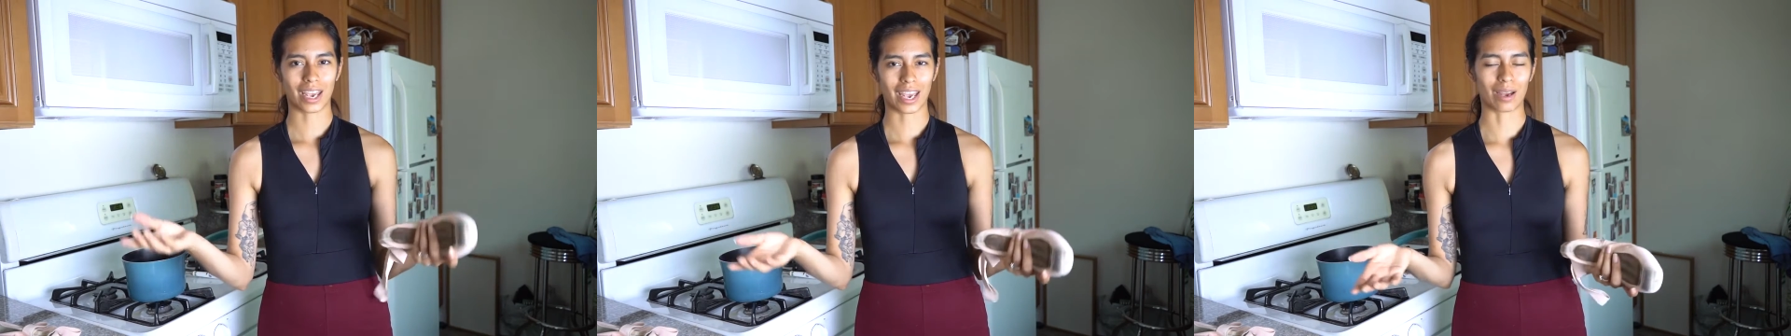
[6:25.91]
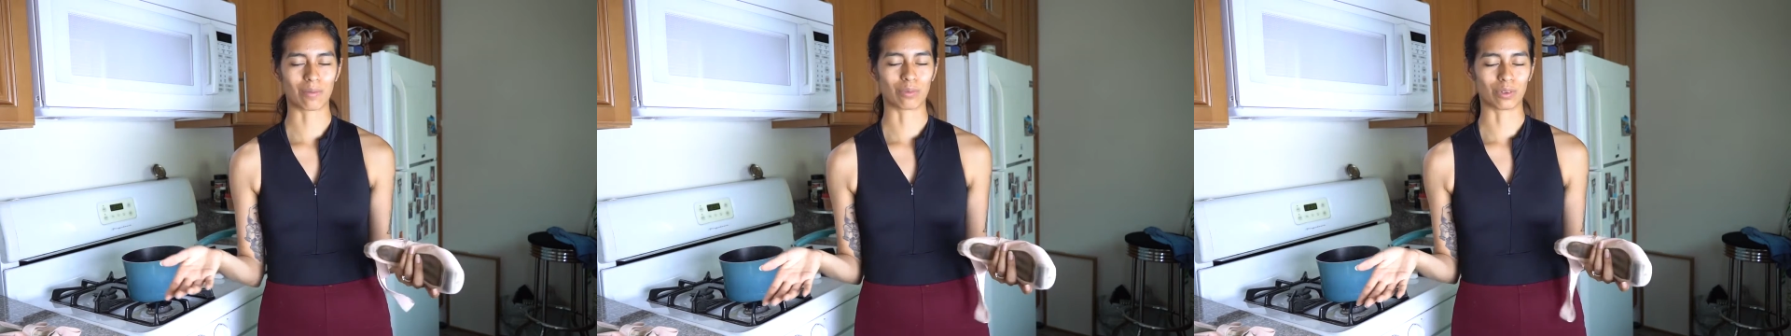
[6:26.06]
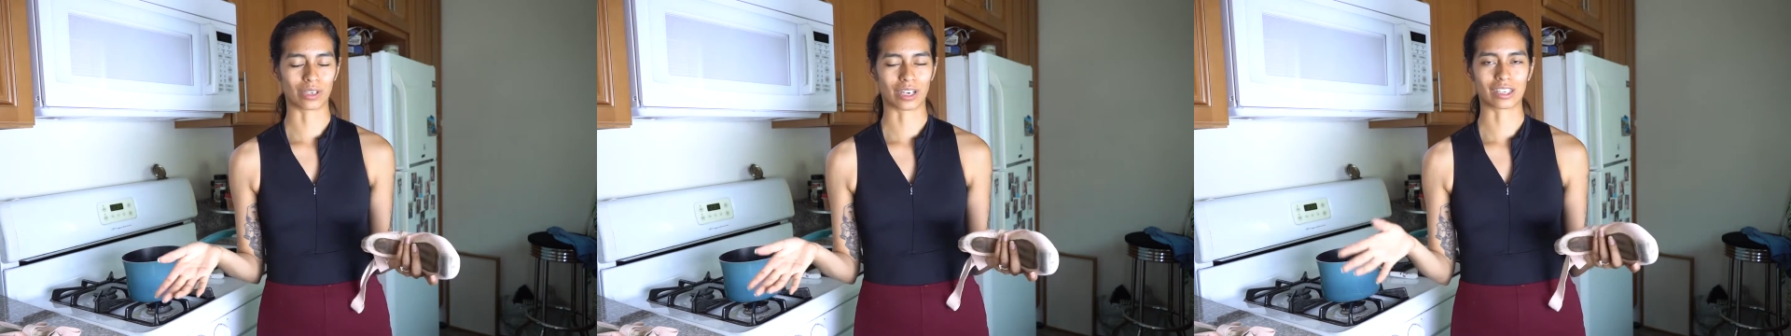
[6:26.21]

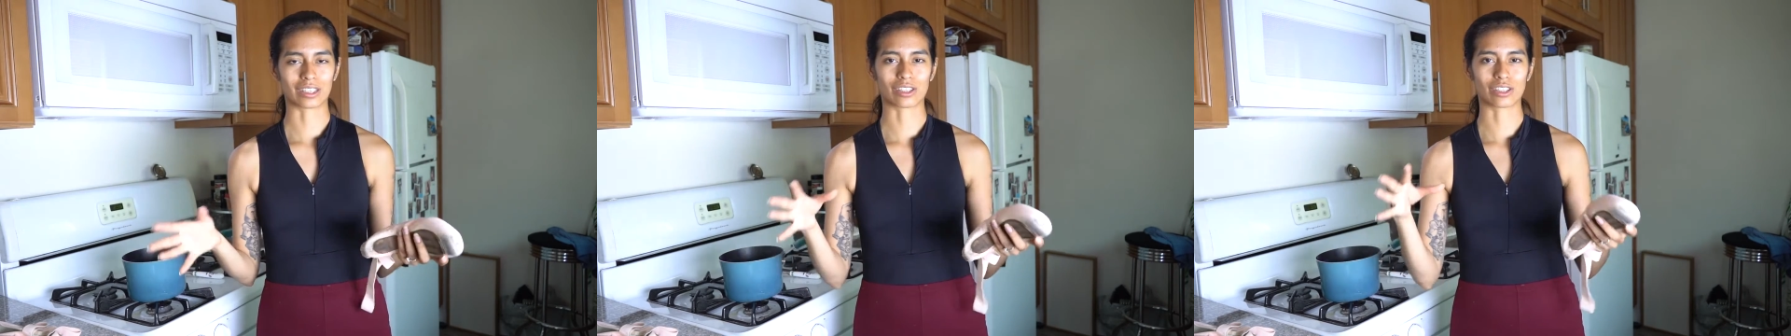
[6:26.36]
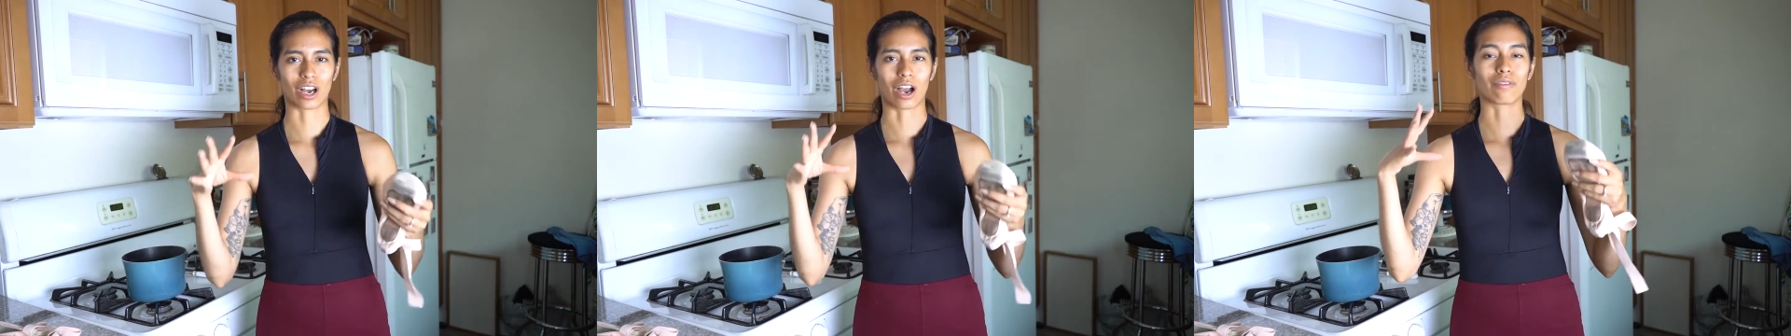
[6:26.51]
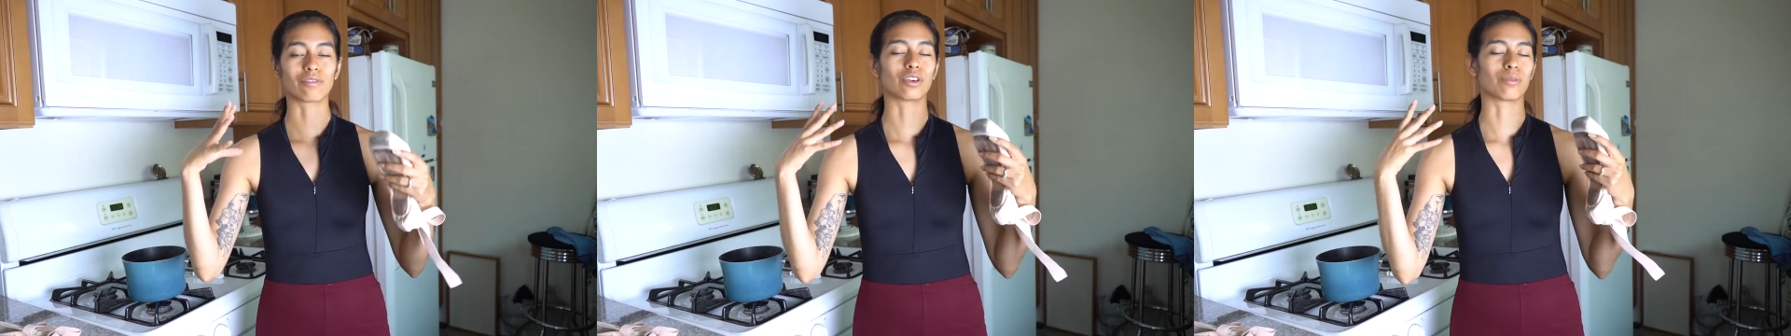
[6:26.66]
it will get
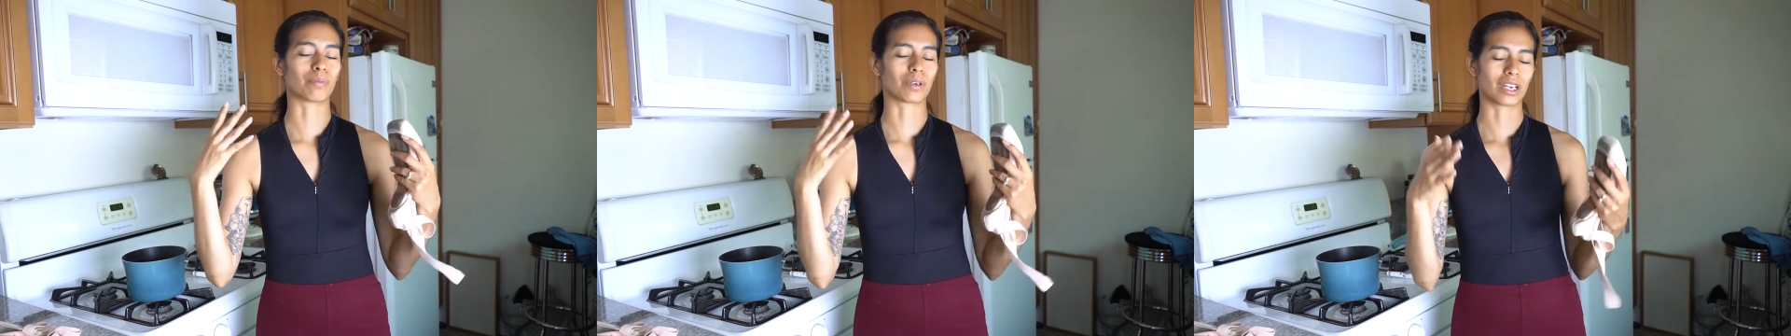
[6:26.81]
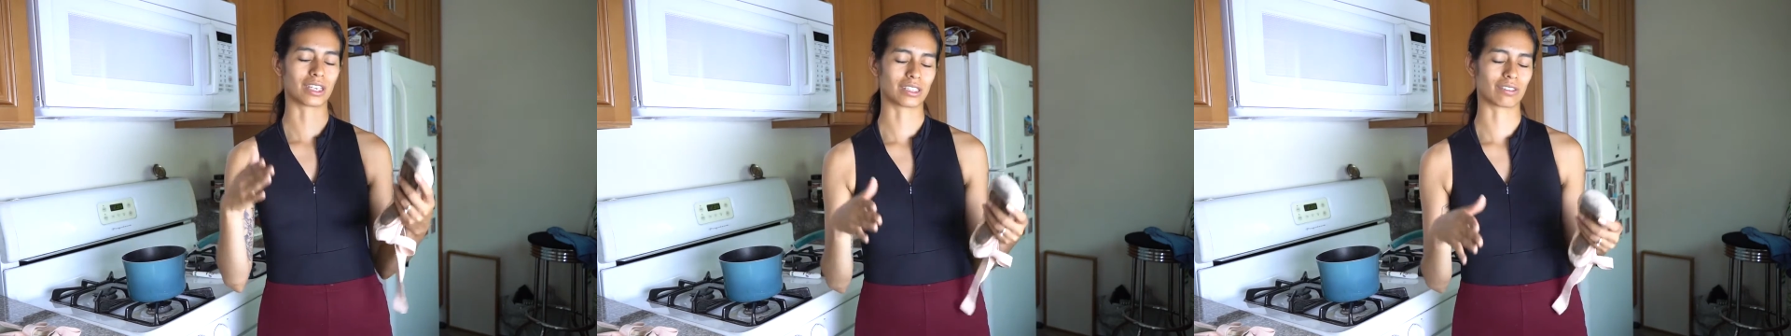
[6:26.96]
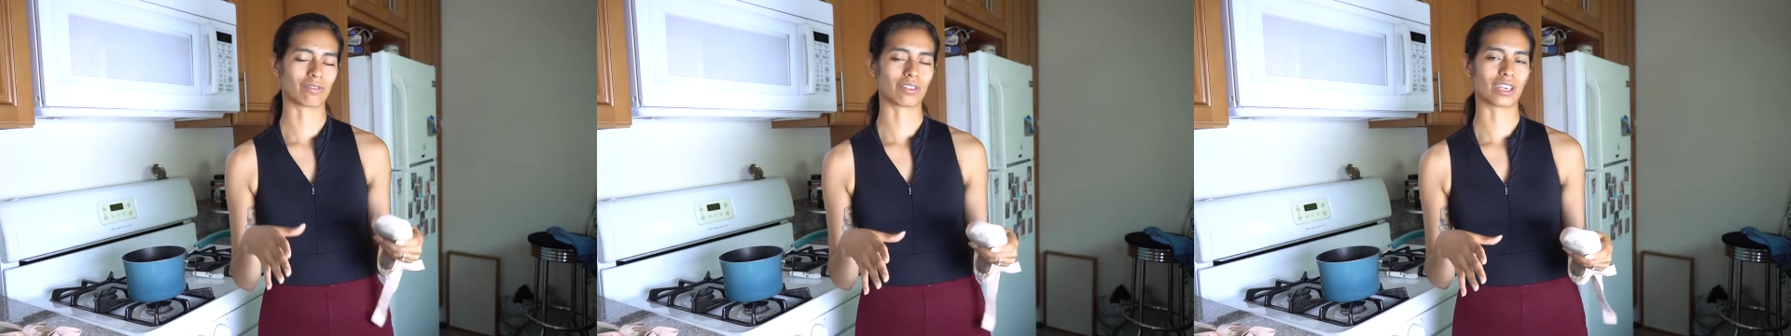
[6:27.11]
softer
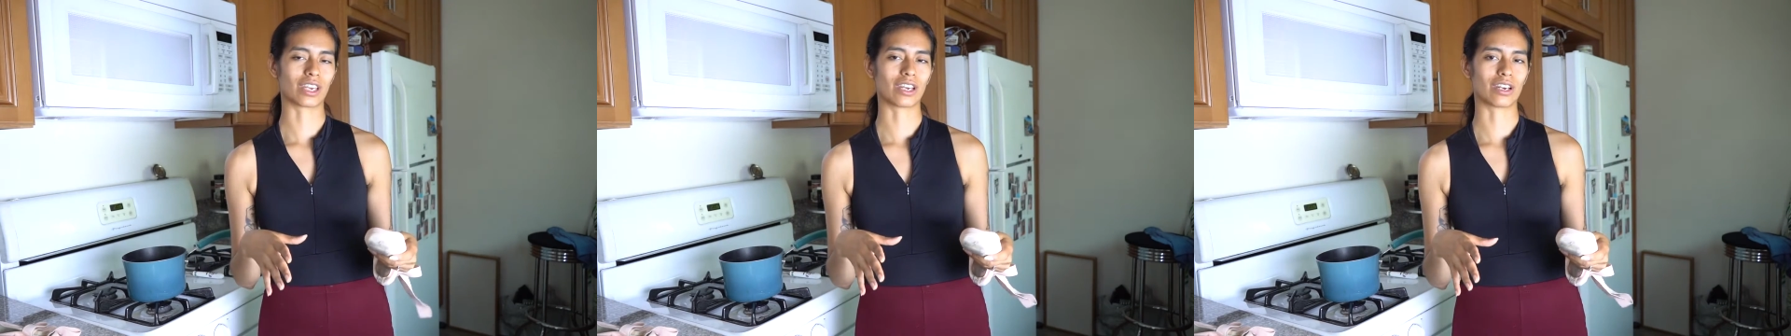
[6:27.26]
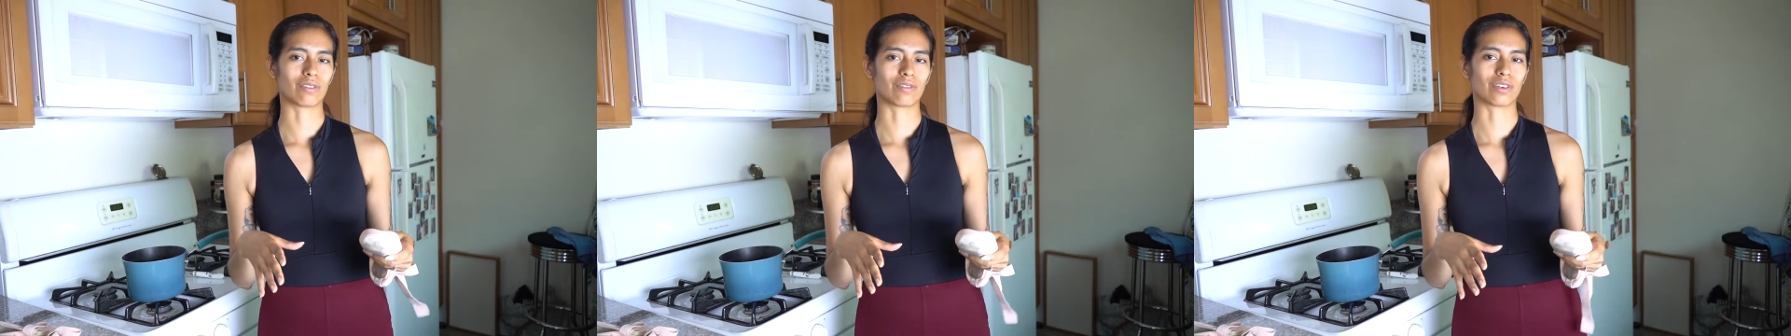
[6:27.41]
because of the heat